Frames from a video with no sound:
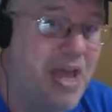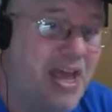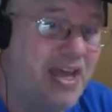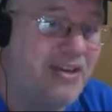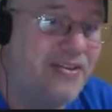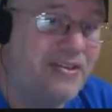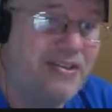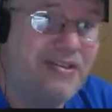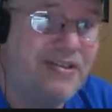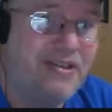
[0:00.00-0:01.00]
bad.
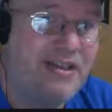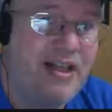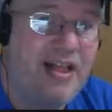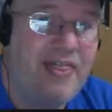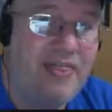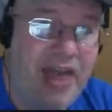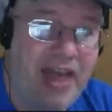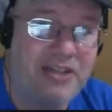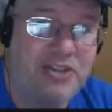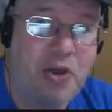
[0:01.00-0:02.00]

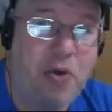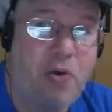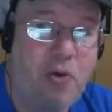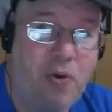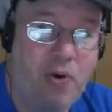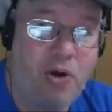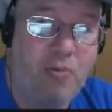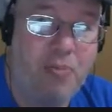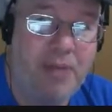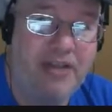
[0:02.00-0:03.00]
That's
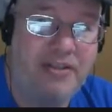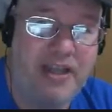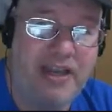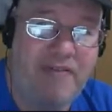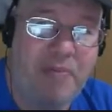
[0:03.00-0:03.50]
horrible bad. Do they have a